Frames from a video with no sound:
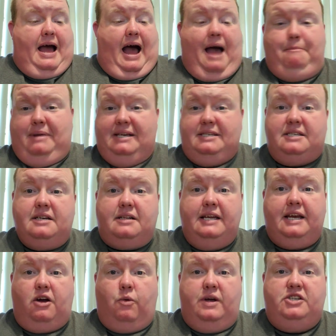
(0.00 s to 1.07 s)
I'm basically
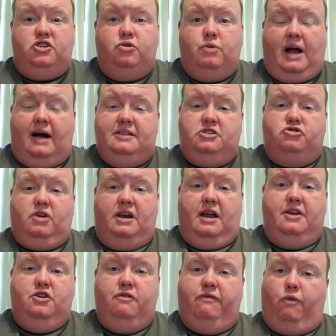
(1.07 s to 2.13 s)
going to concentrate
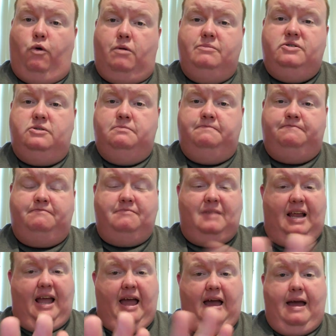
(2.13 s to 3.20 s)
on new forms
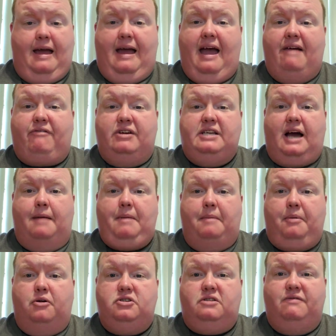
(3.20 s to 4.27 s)
every time I
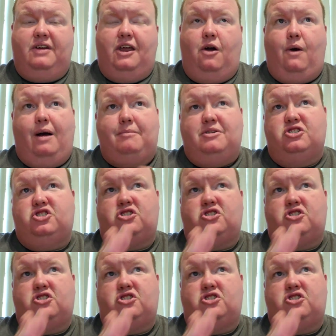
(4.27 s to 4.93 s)
post a video. I'm going to